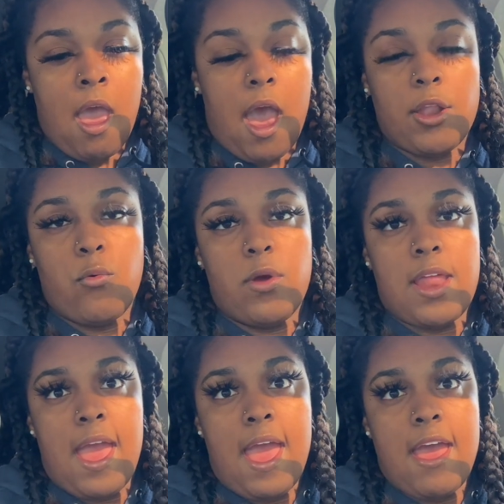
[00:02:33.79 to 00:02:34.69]
I don't want
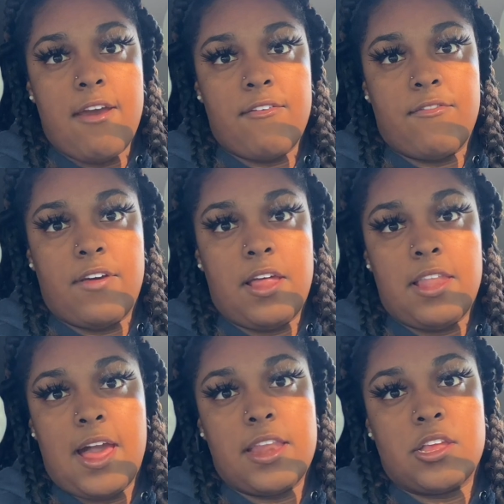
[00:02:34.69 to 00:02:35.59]
to have a
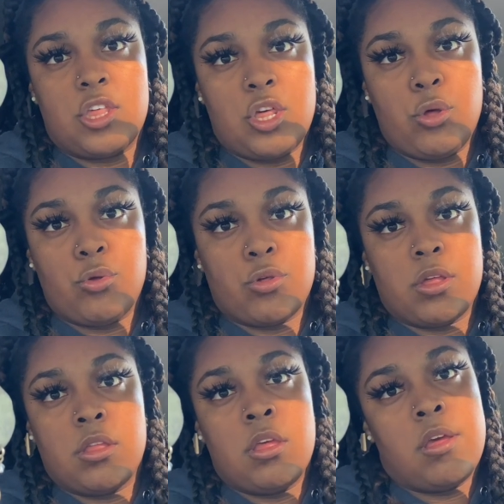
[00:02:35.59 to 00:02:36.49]
lot of children.